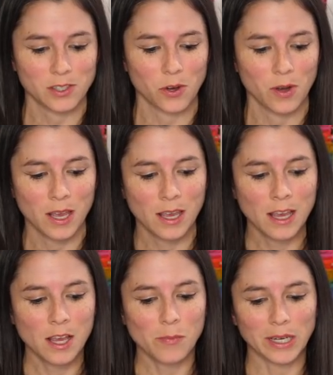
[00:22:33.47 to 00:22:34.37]
So
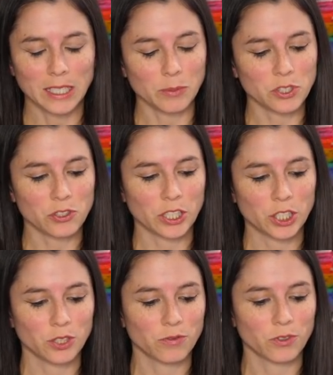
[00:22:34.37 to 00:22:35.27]
my
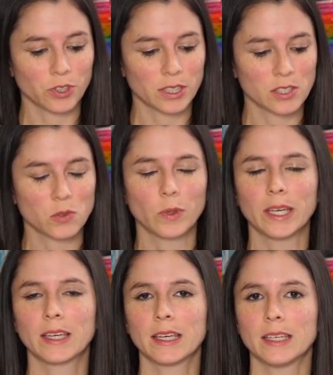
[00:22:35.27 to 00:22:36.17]
demonstration for this week